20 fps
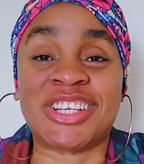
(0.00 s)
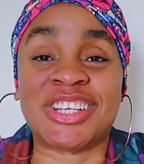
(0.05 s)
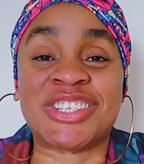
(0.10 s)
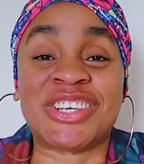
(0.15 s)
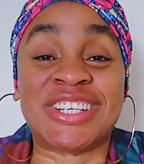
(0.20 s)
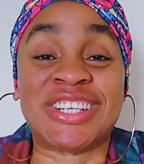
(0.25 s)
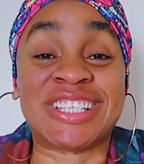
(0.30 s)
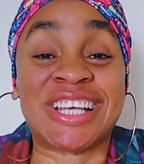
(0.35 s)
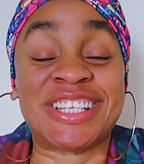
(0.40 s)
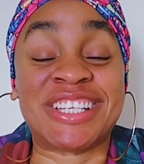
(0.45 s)
So, So
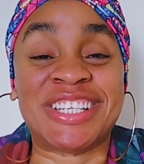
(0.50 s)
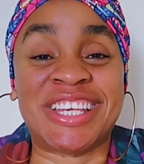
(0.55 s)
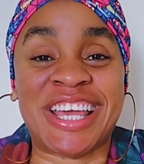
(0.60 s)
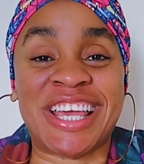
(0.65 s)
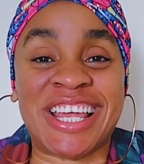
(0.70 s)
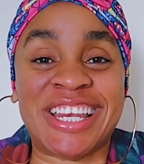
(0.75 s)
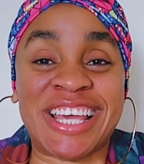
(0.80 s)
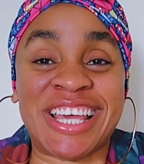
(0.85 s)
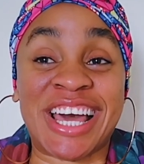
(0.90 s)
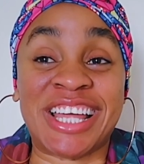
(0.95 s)
on Saturday,
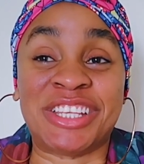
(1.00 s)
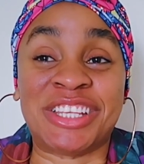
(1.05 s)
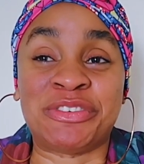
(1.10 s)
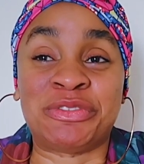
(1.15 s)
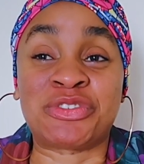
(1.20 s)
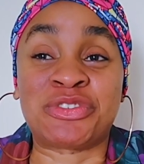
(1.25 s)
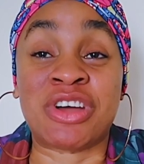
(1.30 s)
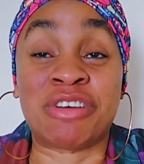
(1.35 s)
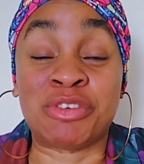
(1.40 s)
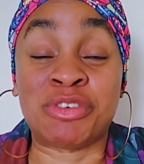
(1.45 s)
they had the
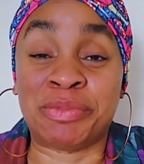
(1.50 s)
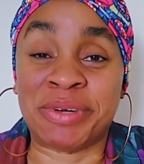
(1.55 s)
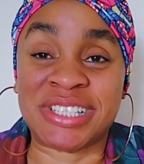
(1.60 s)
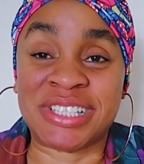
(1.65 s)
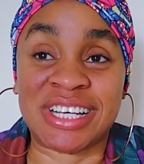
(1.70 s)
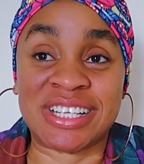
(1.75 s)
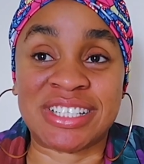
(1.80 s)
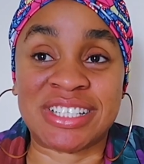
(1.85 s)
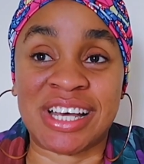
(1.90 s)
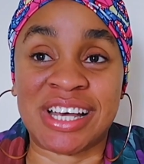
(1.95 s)
travel better
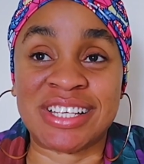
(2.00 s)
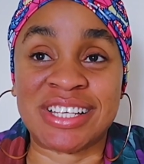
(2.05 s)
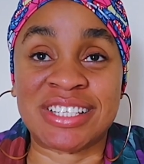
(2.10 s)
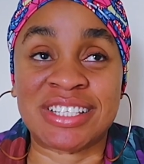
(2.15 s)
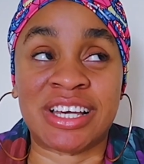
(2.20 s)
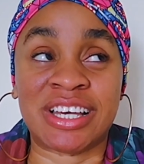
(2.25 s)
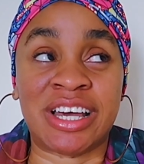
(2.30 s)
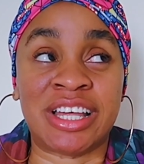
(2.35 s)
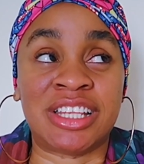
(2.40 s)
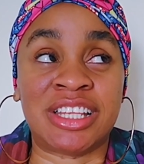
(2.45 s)
task.
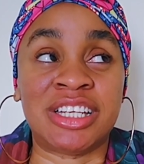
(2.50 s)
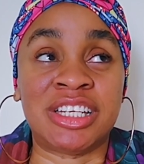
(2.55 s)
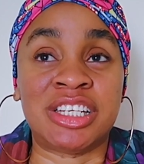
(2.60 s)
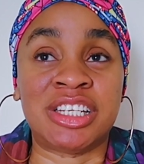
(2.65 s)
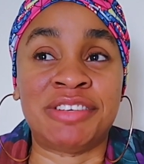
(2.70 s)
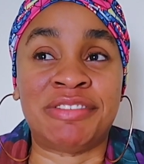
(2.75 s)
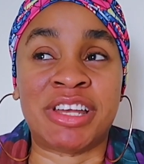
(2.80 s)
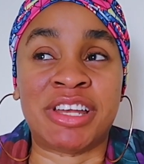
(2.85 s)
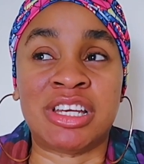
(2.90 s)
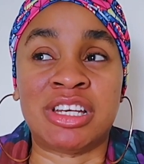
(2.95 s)
I think they
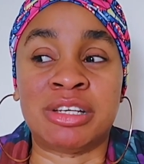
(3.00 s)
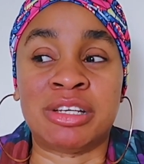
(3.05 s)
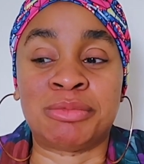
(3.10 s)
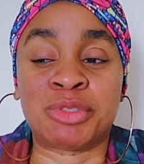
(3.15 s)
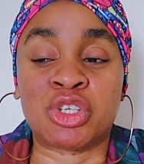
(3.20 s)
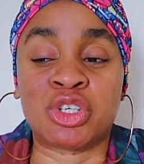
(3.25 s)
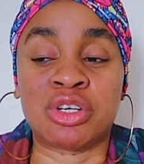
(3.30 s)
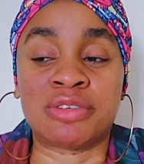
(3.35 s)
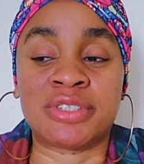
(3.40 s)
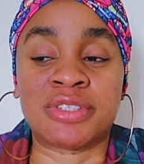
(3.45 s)
divided themselves